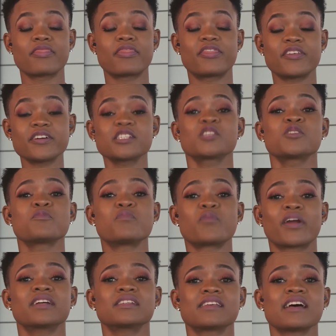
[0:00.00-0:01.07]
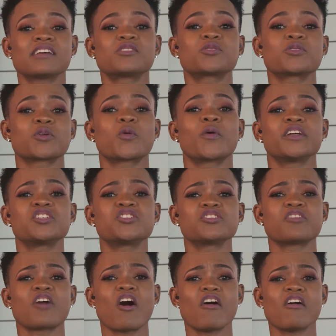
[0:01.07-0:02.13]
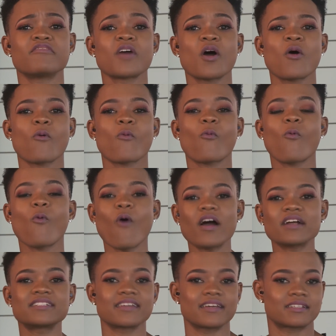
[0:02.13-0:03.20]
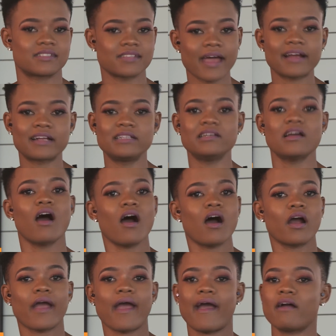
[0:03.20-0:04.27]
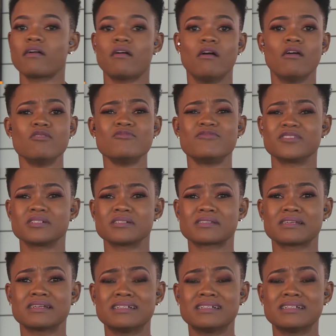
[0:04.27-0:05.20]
This brings us to the question of what exactly are hangovers?